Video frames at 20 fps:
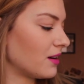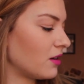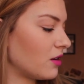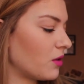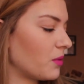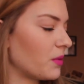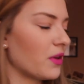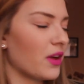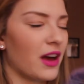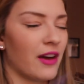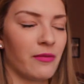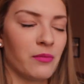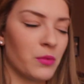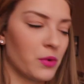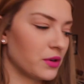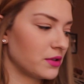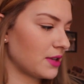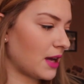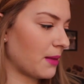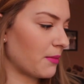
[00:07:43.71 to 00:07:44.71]
oh, well, I have
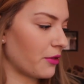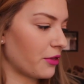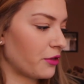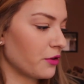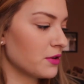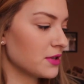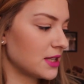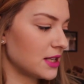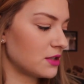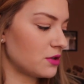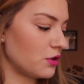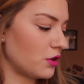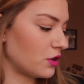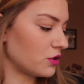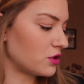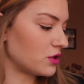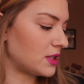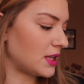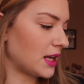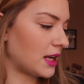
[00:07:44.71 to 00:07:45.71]
more time on Thursday, so you can
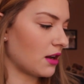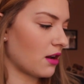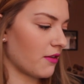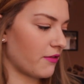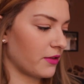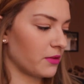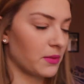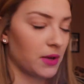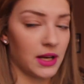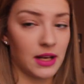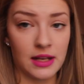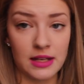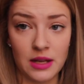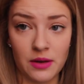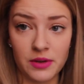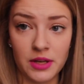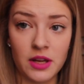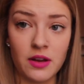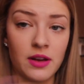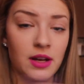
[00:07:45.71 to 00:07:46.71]
just take it off and write it
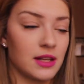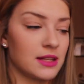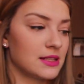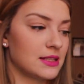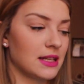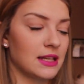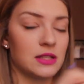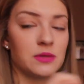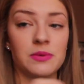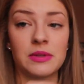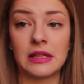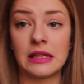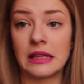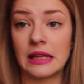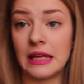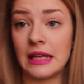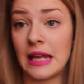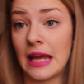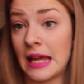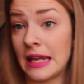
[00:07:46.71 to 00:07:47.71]
down here, and it stays really
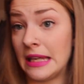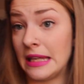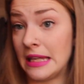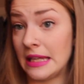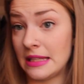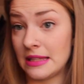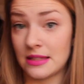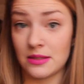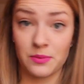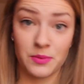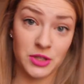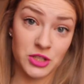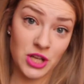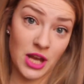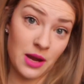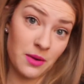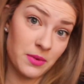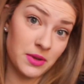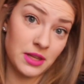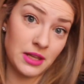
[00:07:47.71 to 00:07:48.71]
clean and neat, which
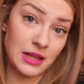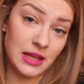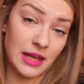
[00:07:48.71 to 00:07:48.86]
I really